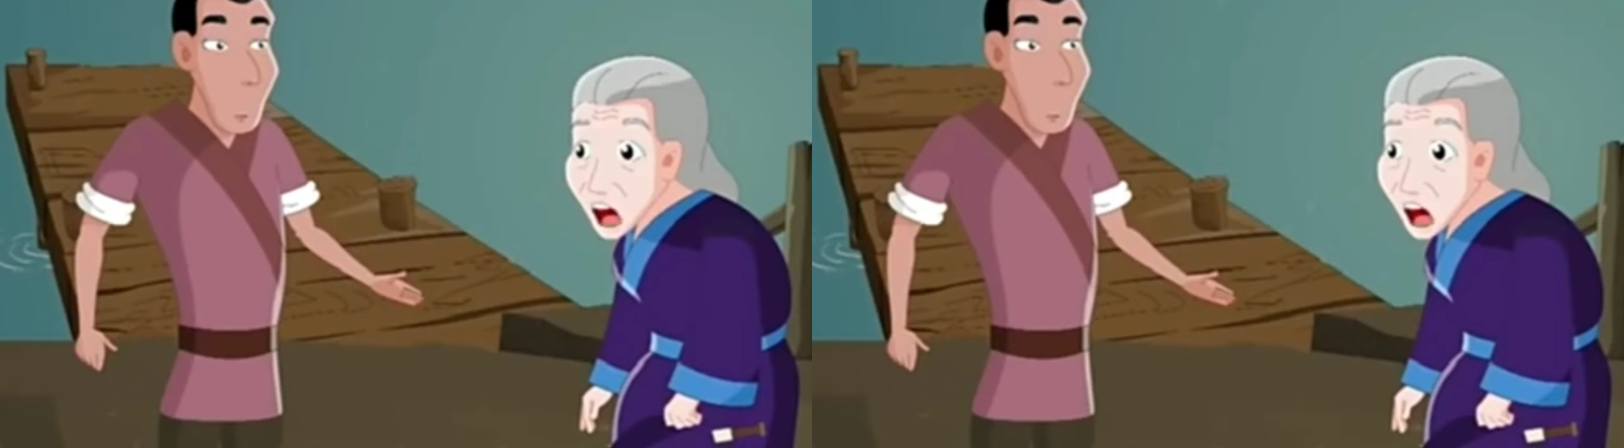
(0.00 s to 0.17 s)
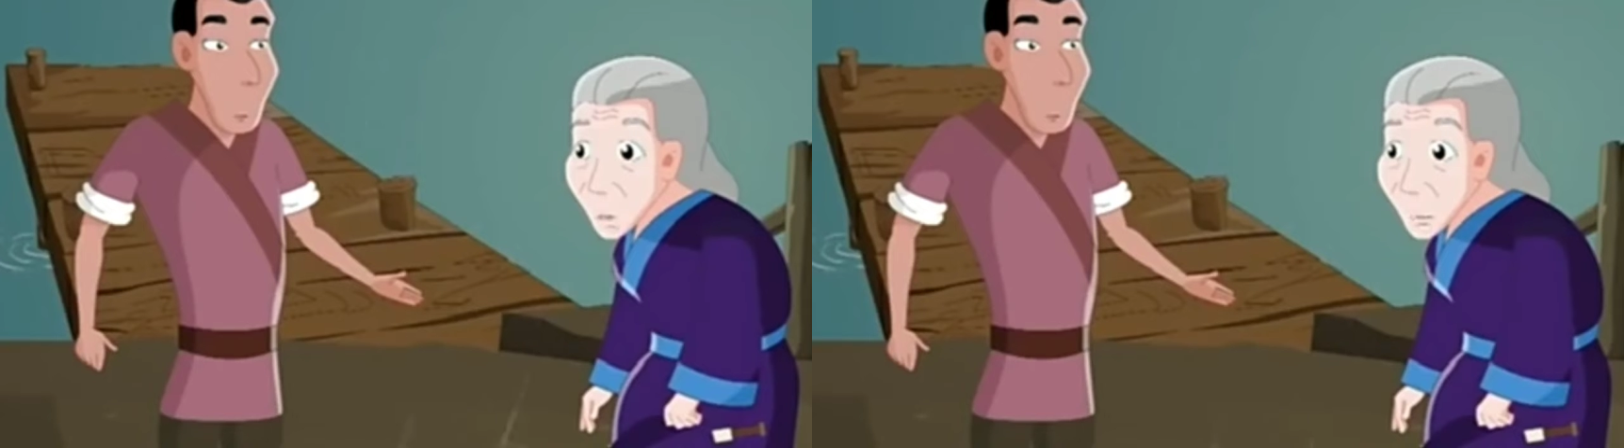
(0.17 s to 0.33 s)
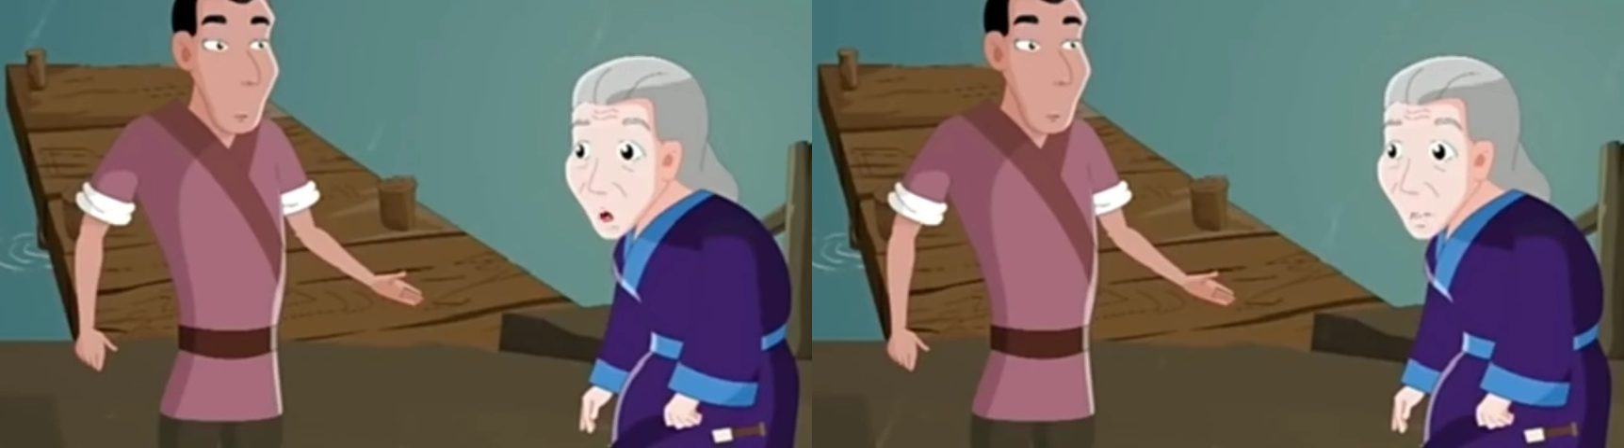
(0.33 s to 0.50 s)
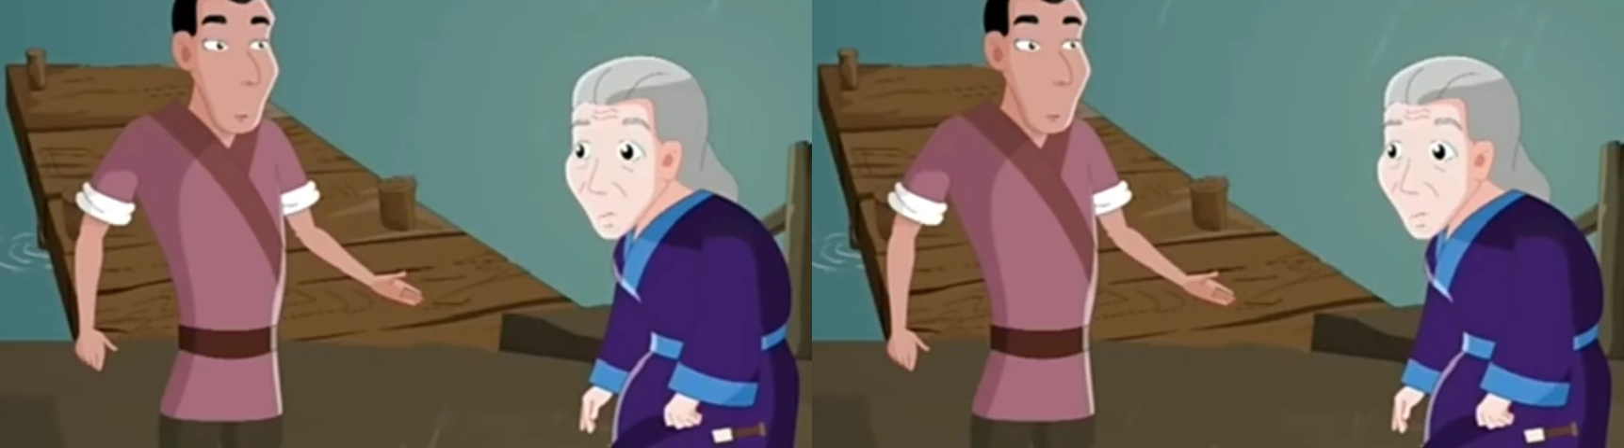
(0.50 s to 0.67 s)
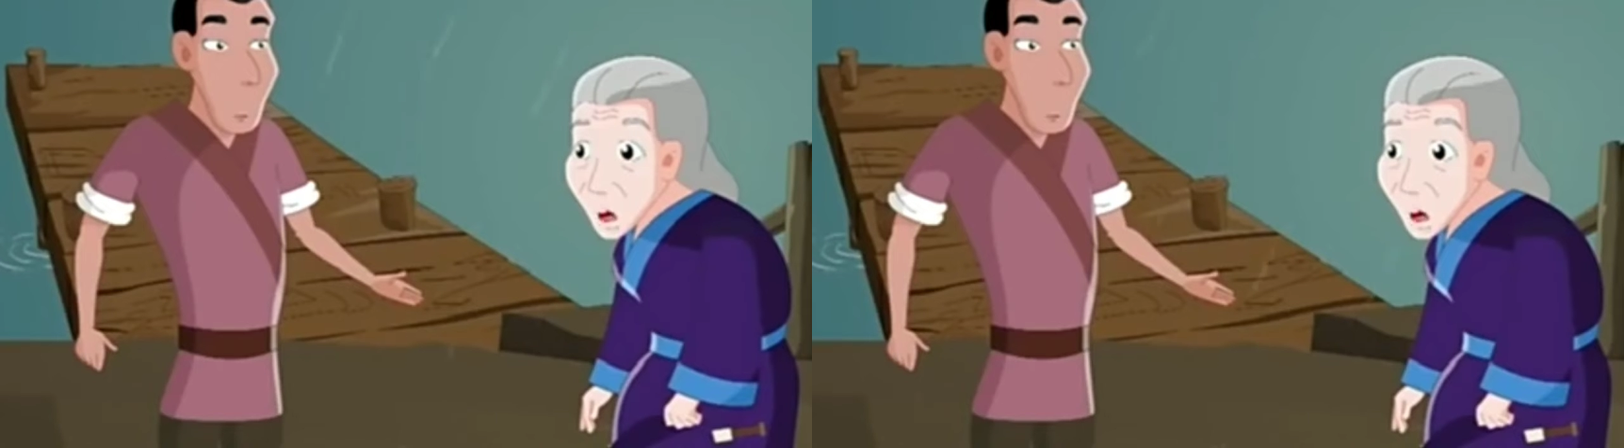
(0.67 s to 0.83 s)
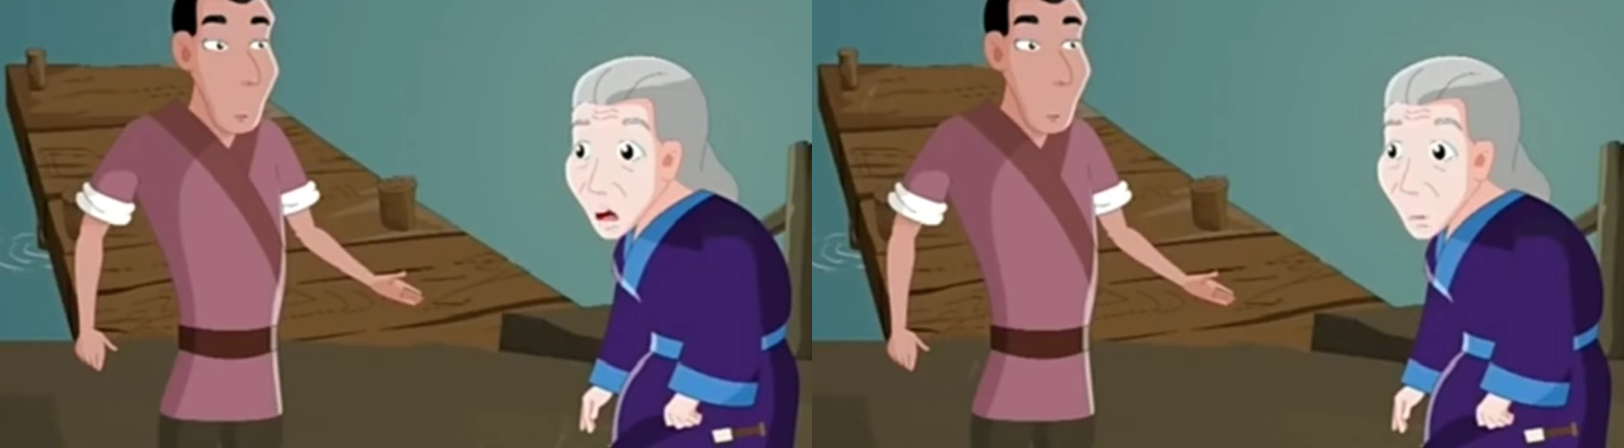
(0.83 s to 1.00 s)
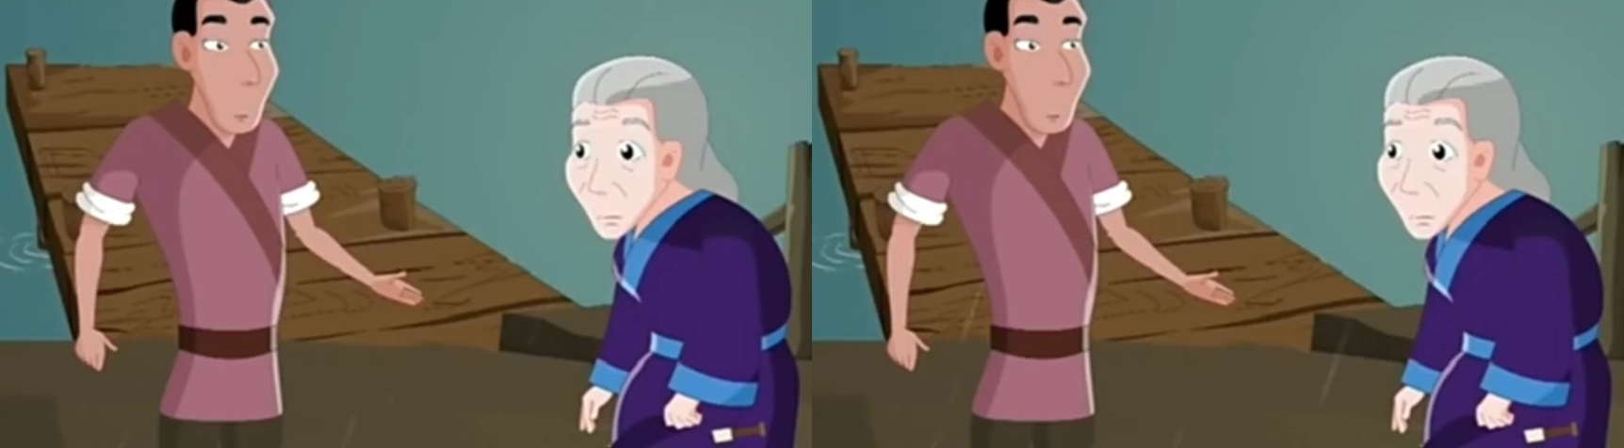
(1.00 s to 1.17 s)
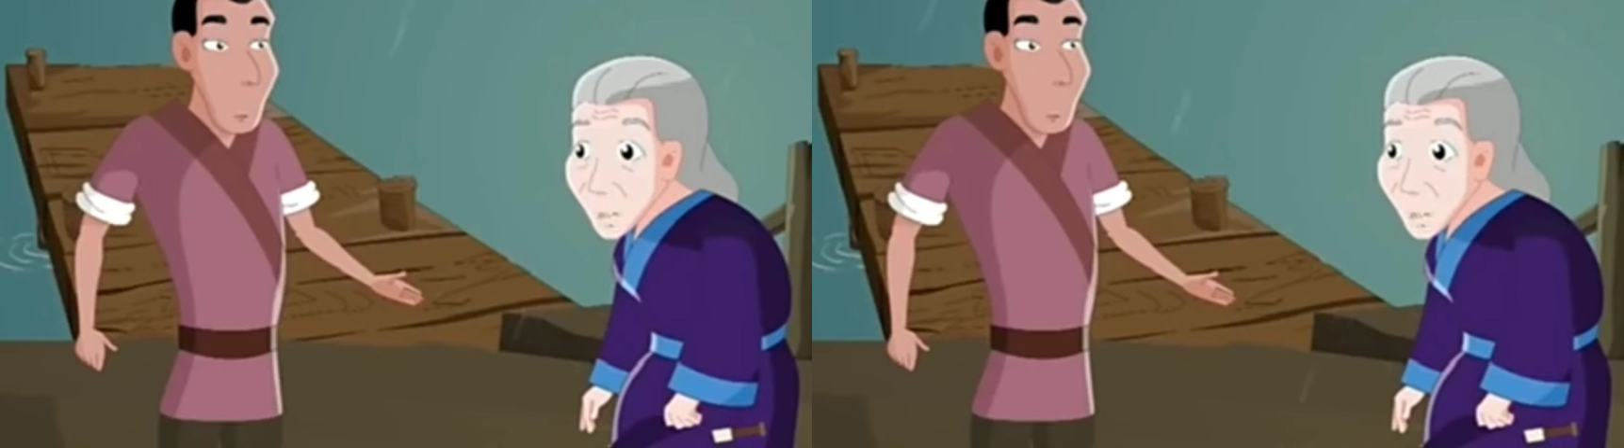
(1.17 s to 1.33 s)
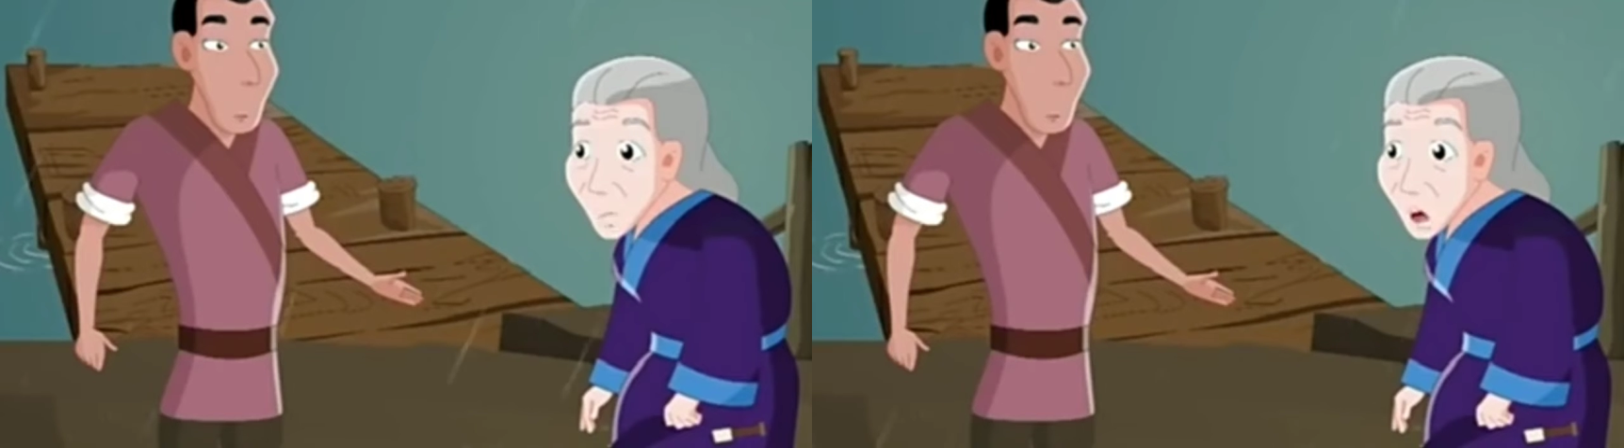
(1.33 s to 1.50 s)
an old
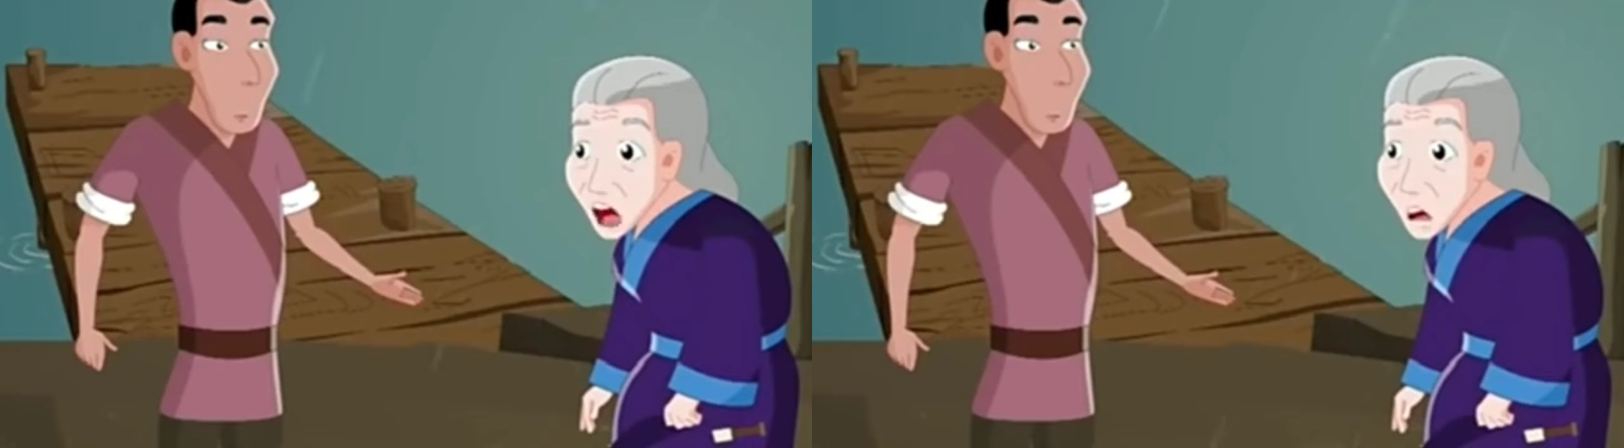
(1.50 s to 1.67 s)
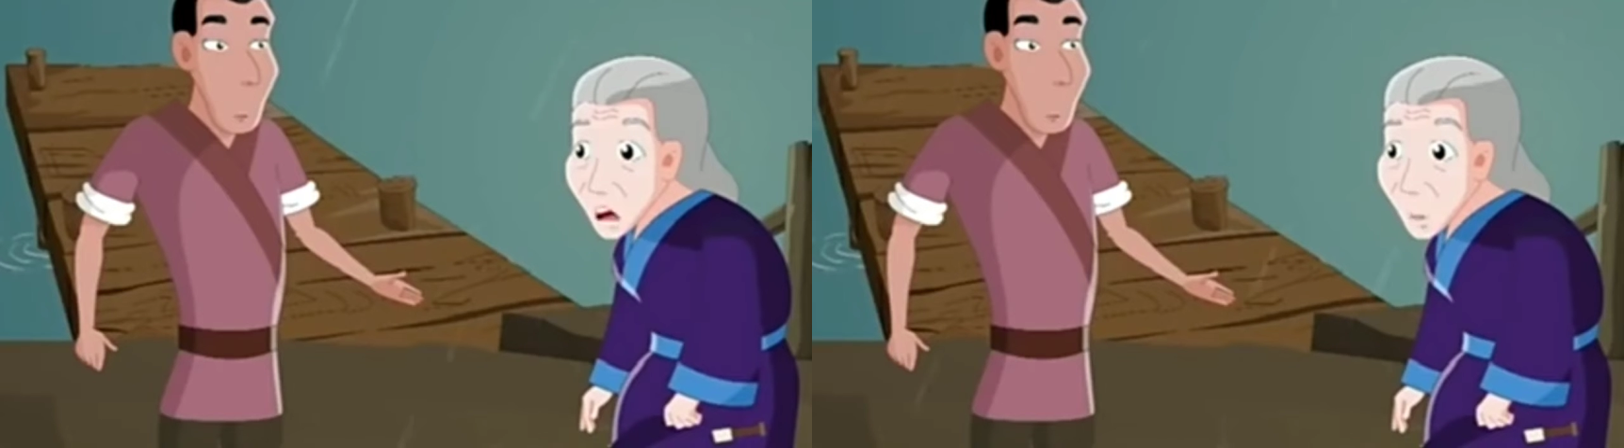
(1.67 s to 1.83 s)
traveler